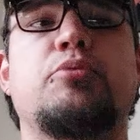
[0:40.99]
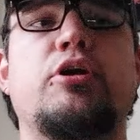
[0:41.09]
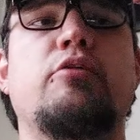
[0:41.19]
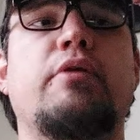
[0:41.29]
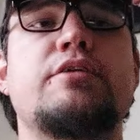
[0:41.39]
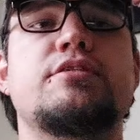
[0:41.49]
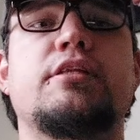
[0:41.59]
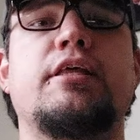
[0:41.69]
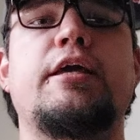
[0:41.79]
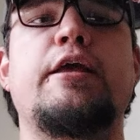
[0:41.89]
Pretty
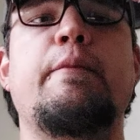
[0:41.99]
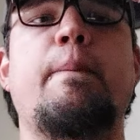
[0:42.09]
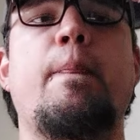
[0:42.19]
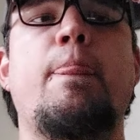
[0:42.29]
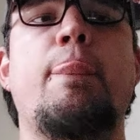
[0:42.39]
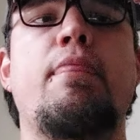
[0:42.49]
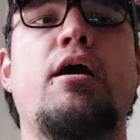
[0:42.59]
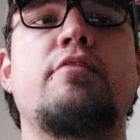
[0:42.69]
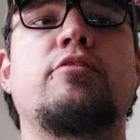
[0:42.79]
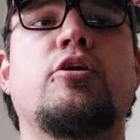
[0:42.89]
recently,
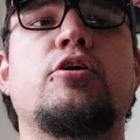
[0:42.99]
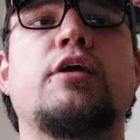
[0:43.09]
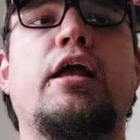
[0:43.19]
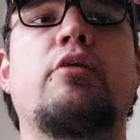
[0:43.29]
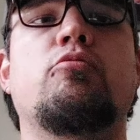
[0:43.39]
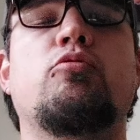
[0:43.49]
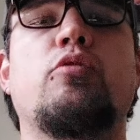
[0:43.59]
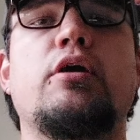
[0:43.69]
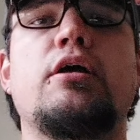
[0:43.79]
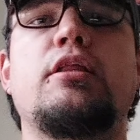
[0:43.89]
I've learned how to
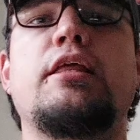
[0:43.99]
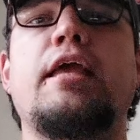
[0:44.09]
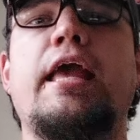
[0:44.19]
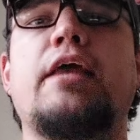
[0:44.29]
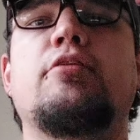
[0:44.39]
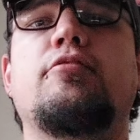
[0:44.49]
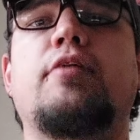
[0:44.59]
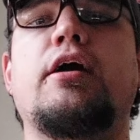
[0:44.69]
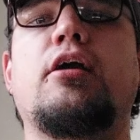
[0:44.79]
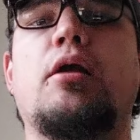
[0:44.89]
really handle
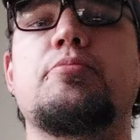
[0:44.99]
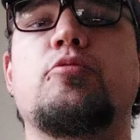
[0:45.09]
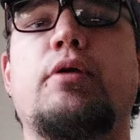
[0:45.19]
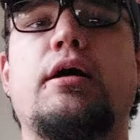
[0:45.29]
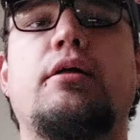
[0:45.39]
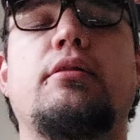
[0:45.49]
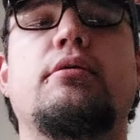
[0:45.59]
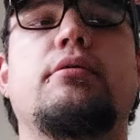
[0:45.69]
firearms well.